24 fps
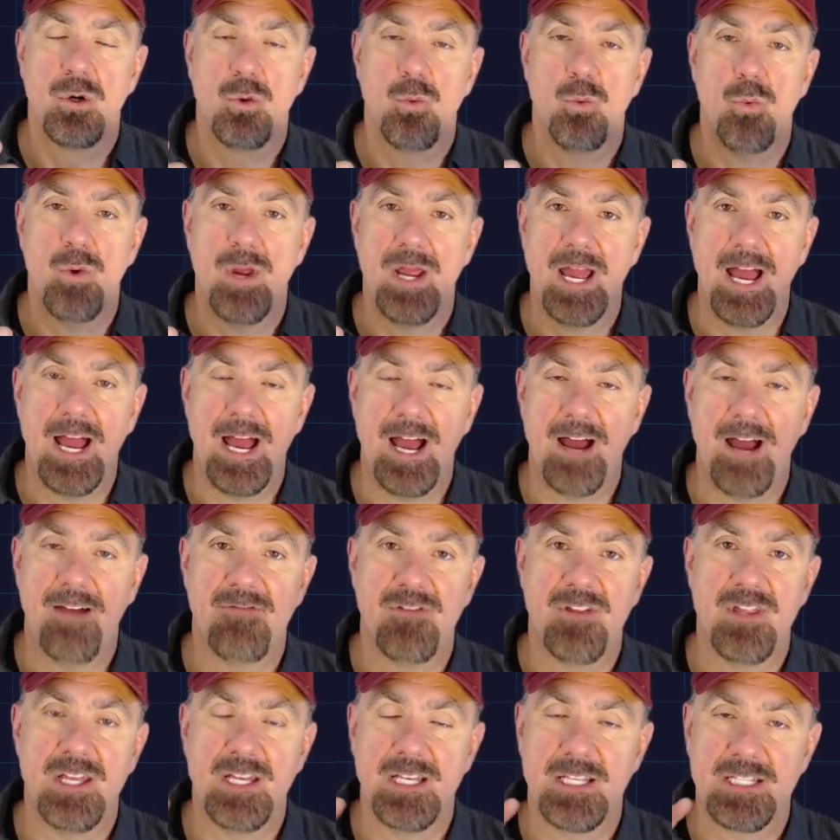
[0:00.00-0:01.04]
we
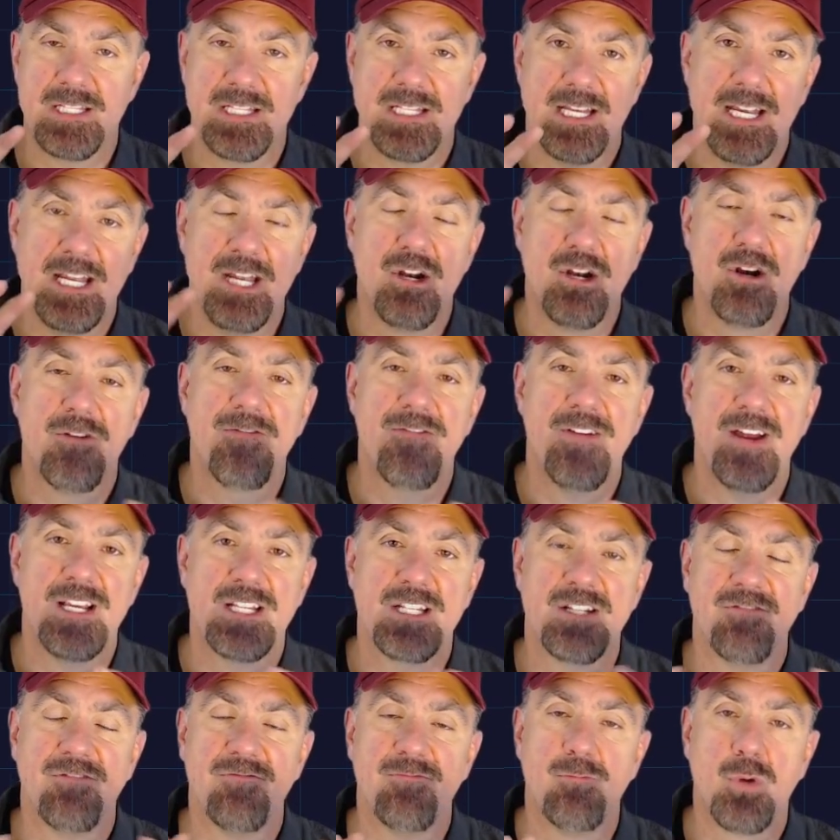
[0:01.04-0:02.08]
have this
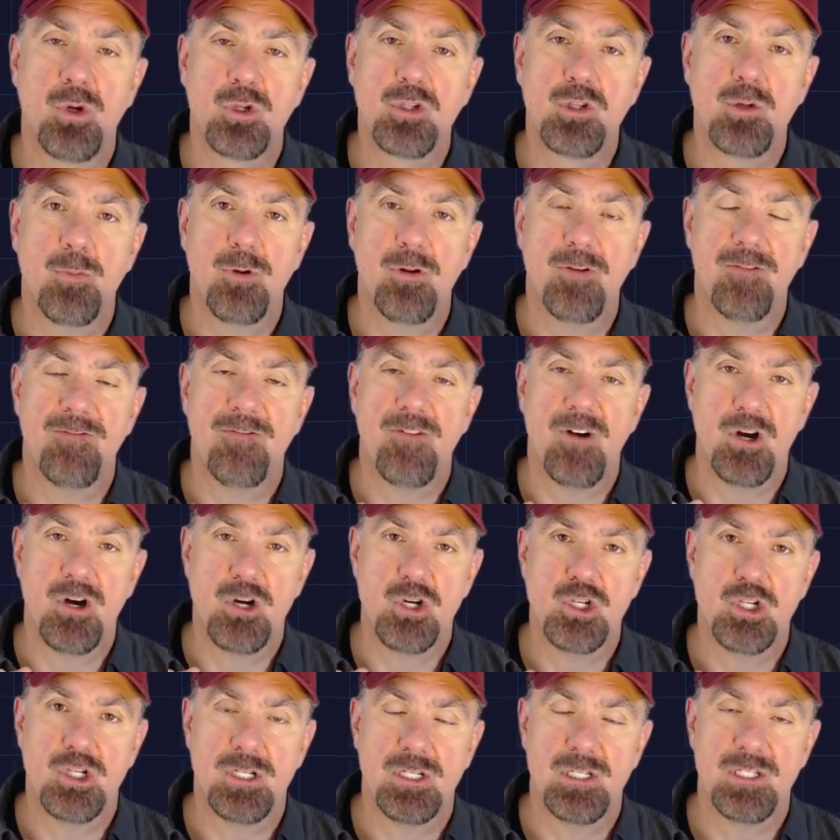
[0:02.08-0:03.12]
interface of multiple
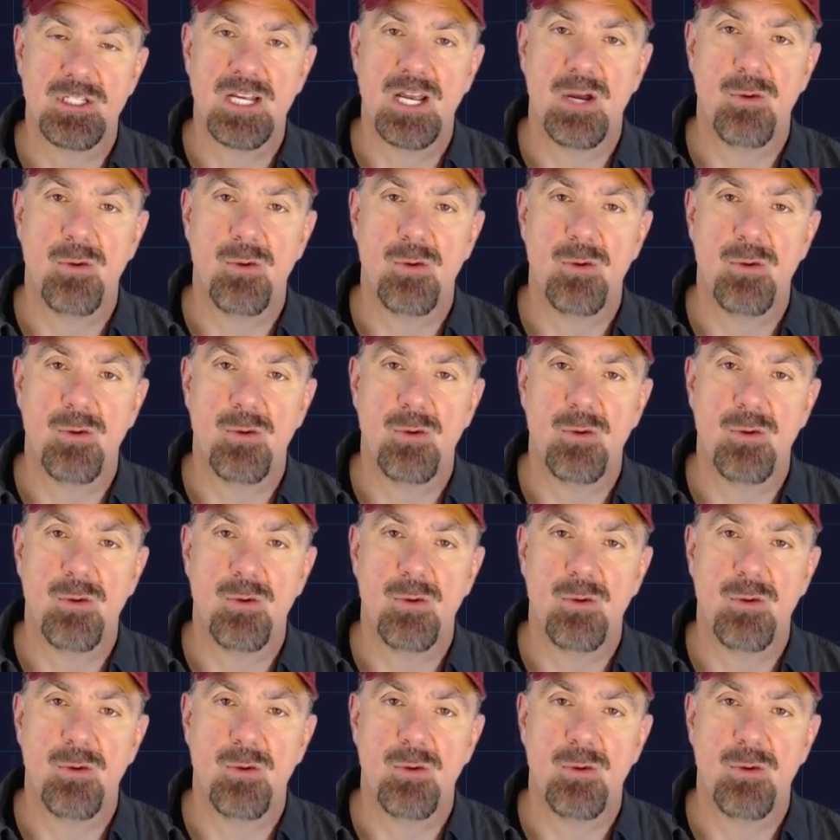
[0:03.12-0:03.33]
functions,